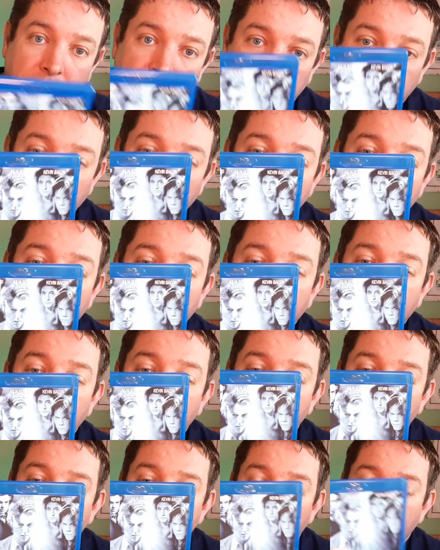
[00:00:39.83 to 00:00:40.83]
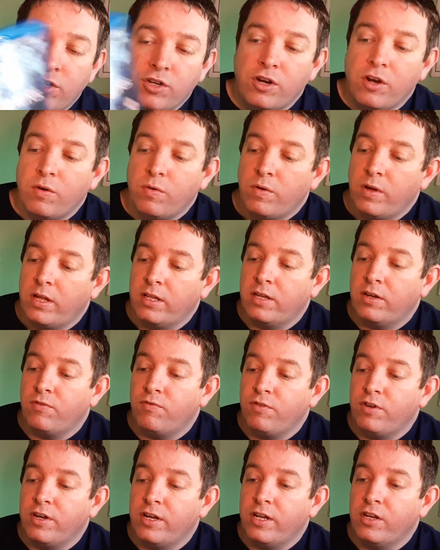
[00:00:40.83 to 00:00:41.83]
Flatliners, the original. I did
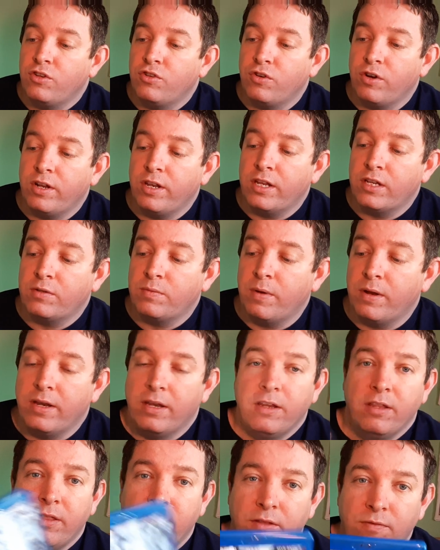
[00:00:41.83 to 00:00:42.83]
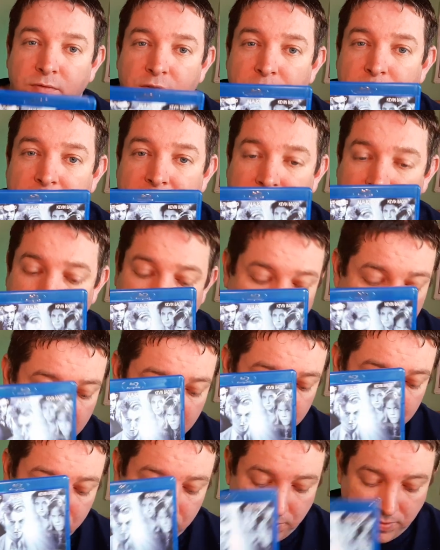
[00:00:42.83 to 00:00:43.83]
really enjoy this one. The remake's
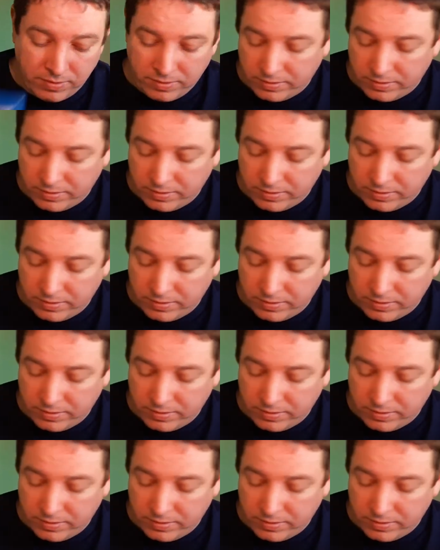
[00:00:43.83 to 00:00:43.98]
terrible.